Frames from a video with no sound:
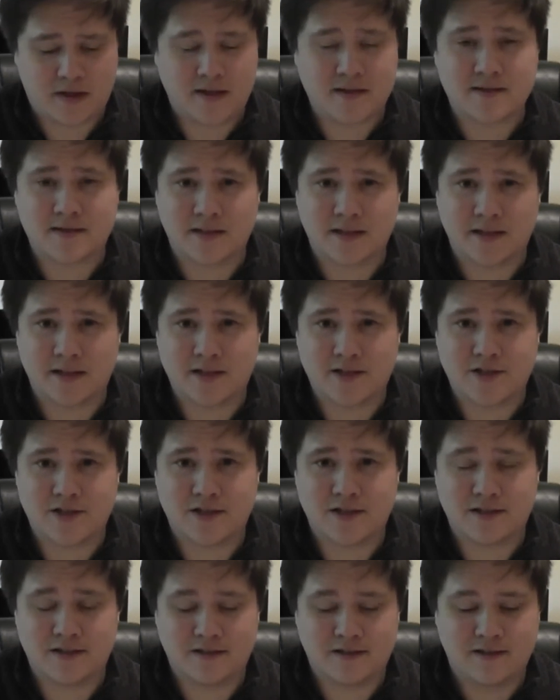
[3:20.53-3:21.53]

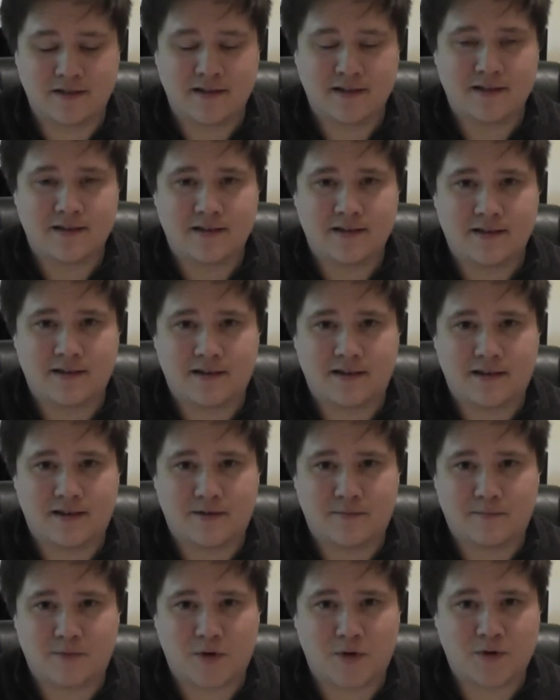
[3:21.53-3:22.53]
installation
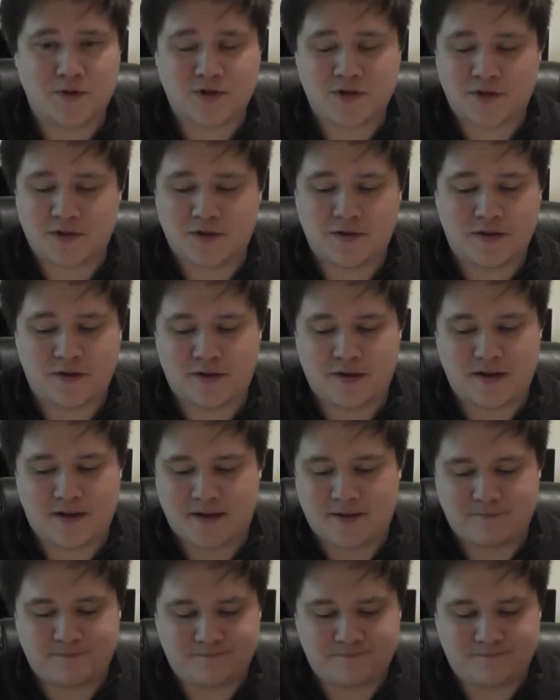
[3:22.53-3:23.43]
motion or